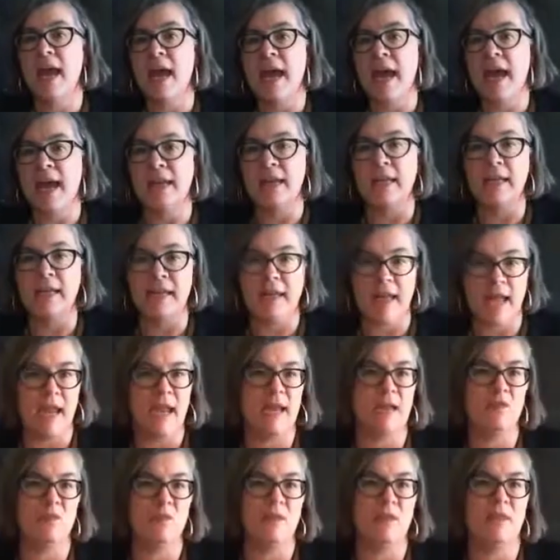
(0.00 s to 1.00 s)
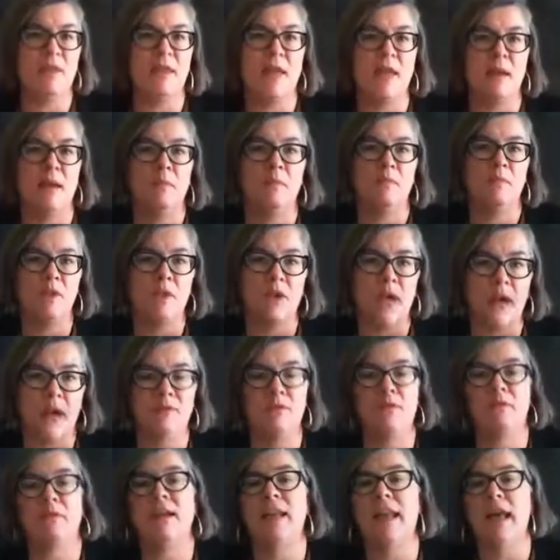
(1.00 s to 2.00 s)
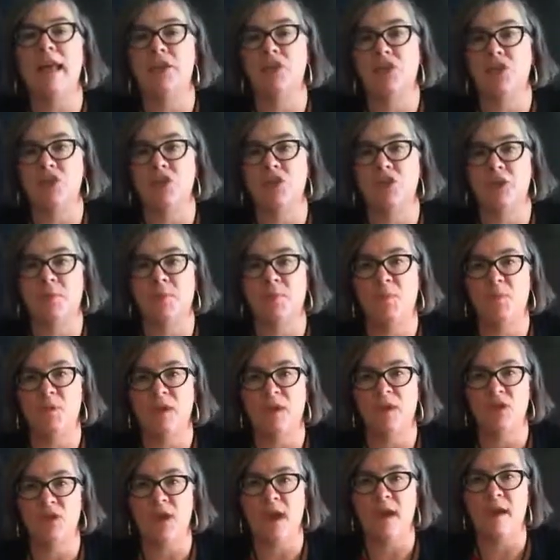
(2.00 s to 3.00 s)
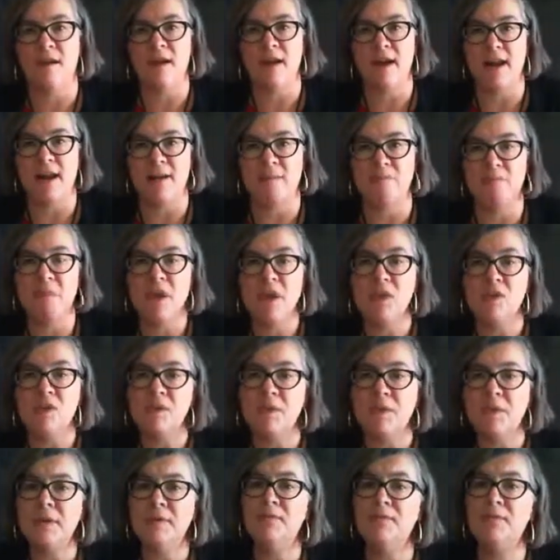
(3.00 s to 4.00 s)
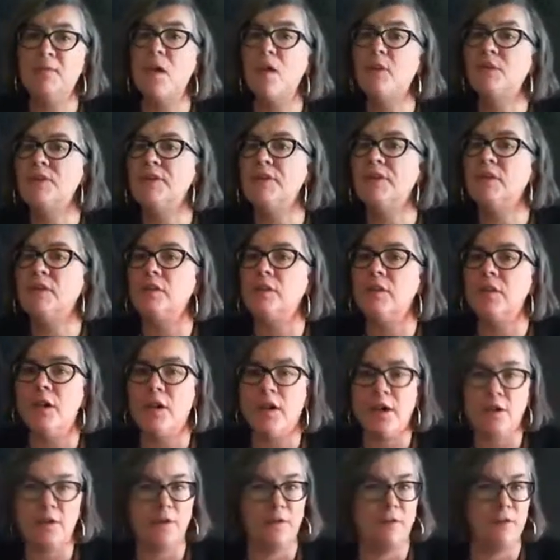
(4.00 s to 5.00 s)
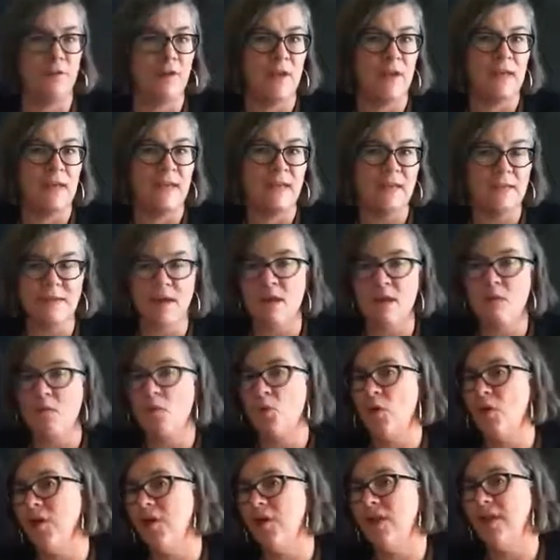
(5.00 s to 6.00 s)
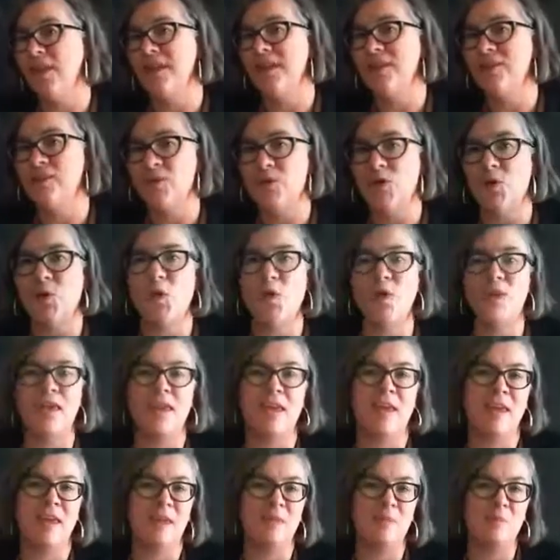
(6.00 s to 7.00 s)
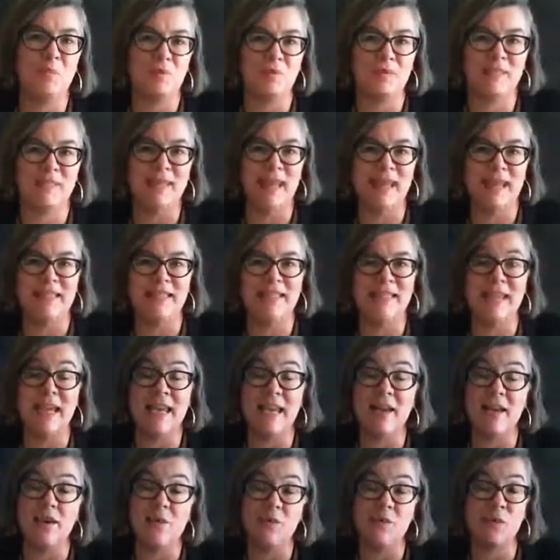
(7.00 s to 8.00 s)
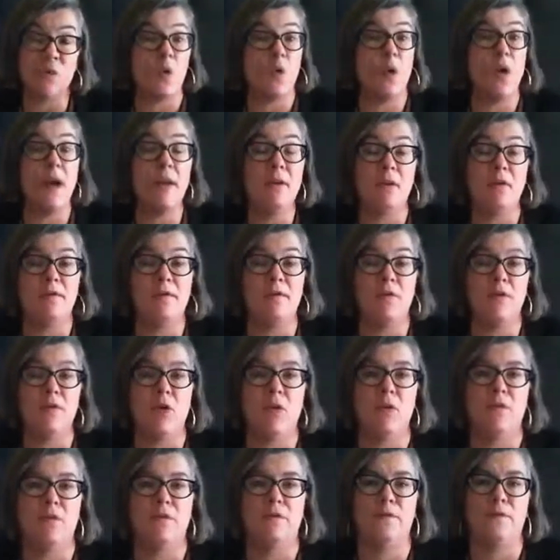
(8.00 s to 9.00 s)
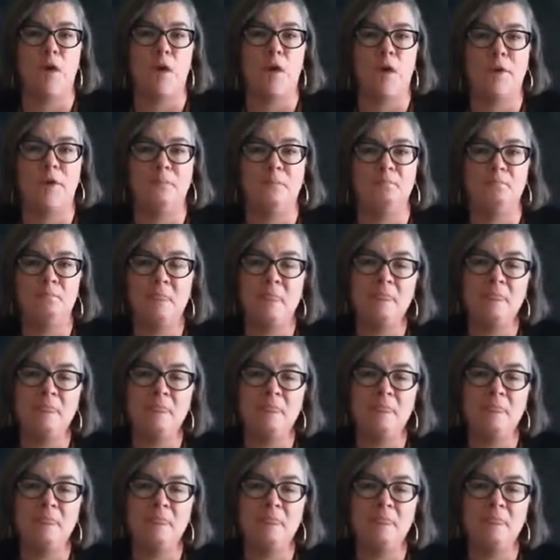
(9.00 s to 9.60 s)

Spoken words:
and engage with them to have a relationship with the charity. So it involved a lot of networking, talking, presenting, and I was quite often on the phone.